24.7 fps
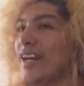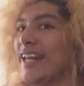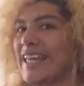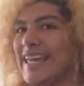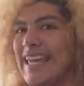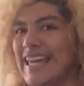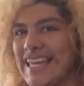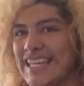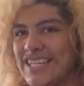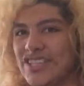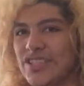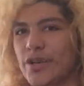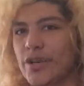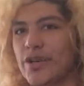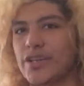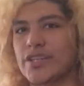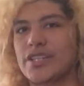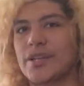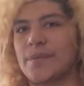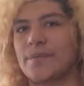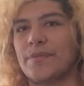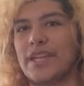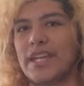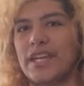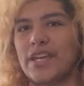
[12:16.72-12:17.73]
to kiss her or
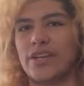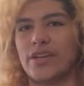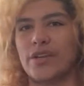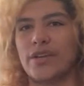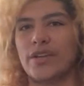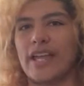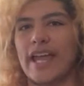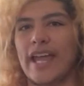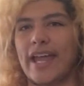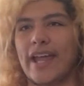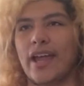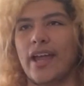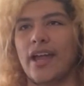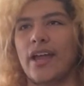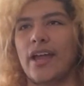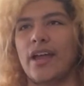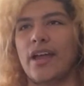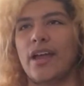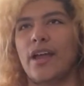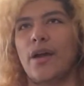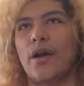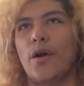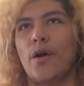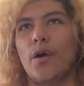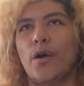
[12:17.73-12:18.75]
something, you know, like,
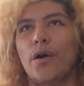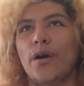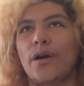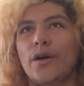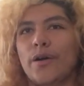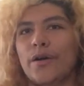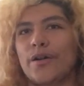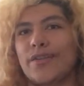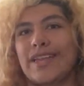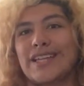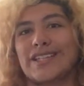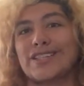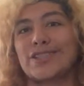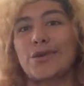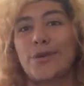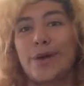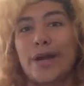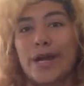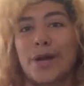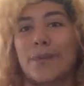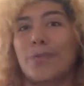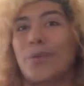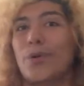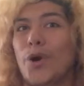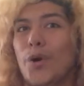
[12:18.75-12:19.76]
or that's too
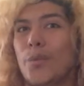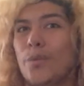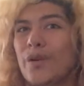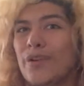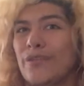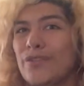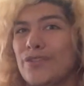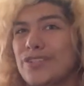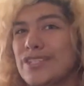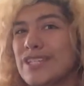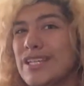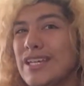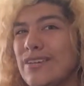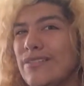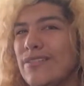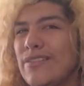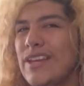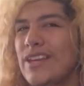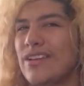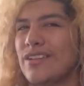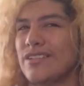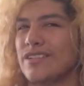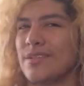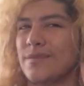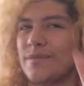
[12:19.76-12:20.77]
inappropriate for
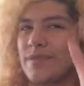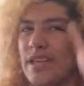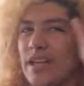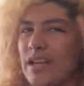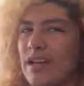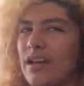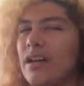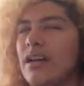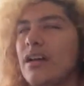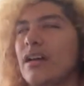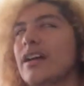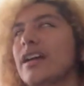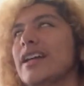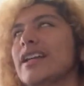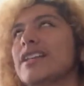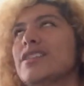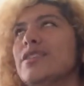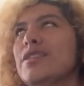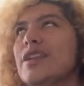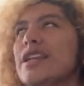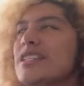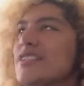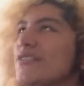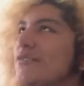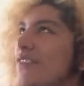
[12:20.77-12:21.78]
TV or something. Ugh, it's
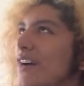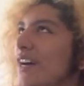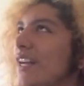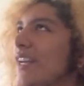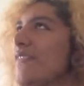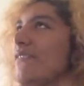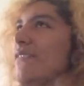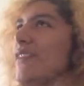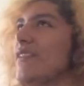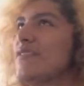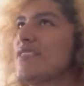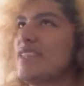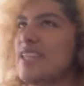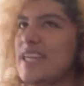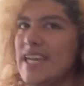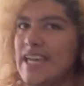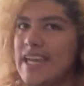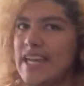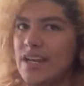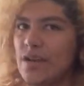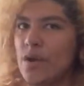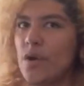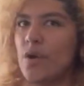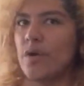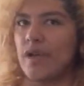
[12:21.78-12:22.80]

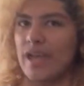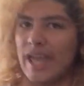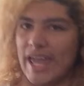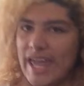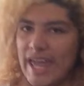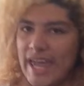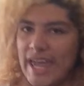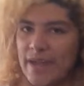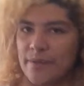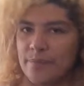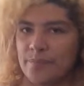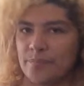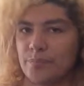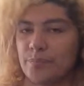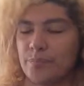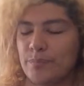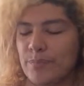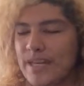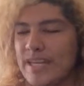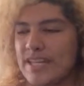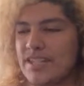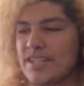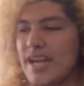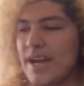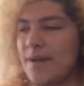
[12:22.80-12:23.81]
2015, okay,
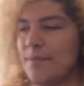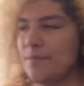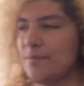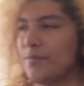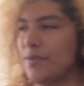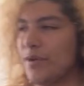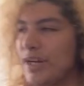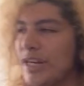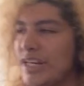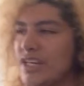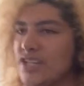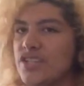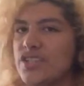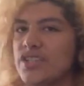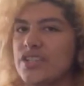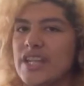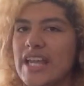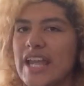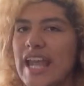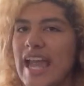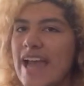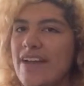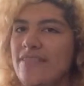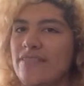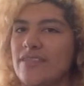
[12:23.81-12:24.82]
bitch. I'm pretty sure
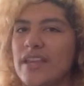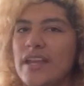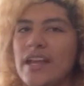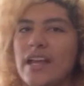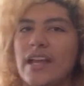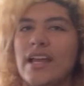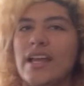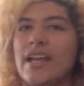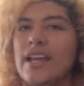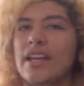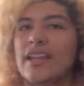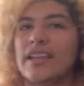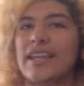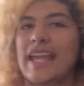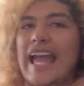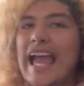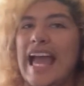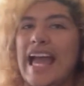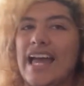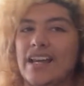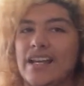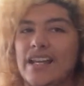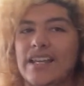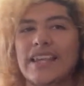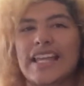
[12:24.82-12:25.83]
they
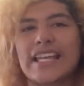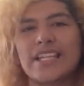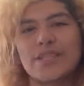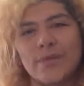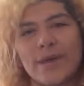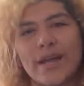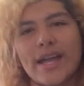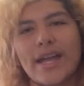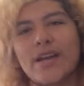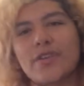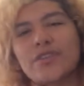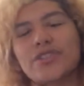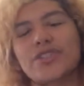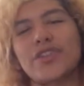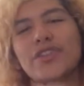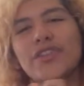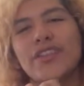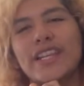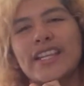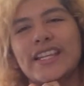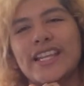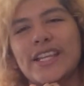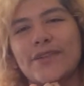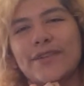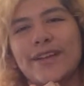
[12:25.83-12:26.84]
had, that's why I also
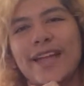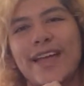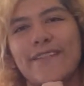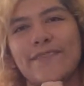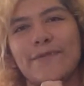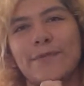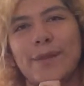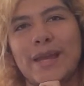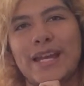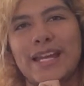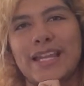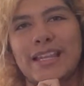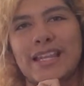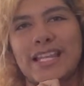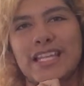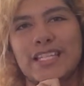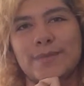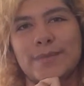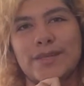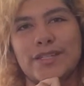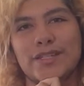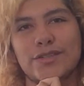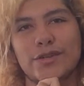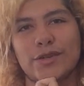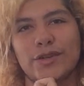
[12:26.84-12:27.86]
think they don't have many
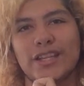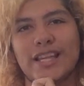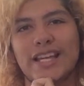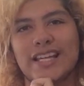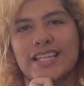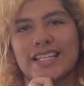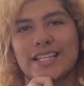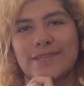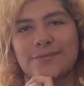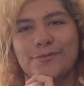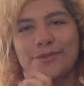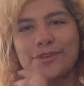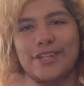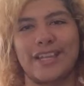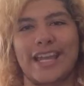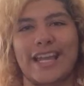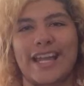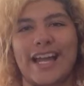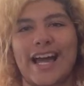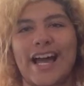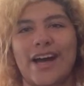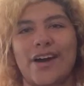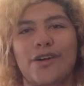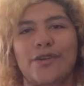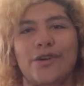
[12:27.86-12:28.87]
lesbian storylines anymore.
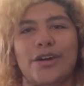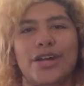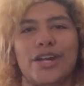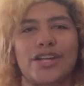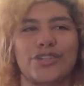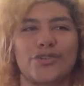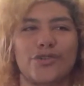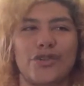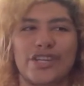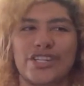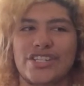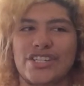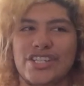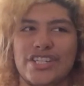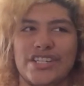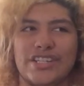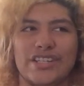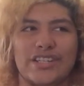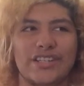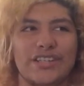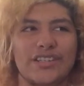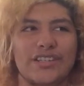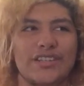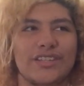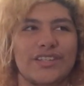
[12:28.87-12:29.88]
Like how Trish
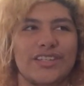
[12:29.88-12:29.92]
and